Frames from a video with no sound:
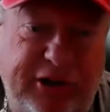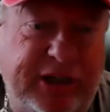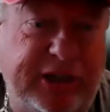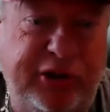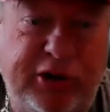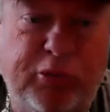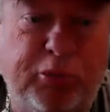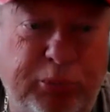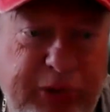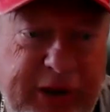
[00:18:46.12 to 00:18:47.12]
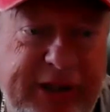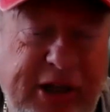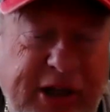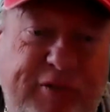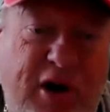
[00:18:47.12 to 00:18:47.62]
cooking. You can really
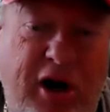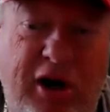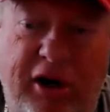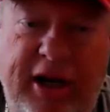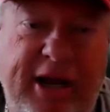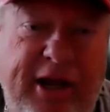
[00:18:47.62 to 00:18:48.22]
go far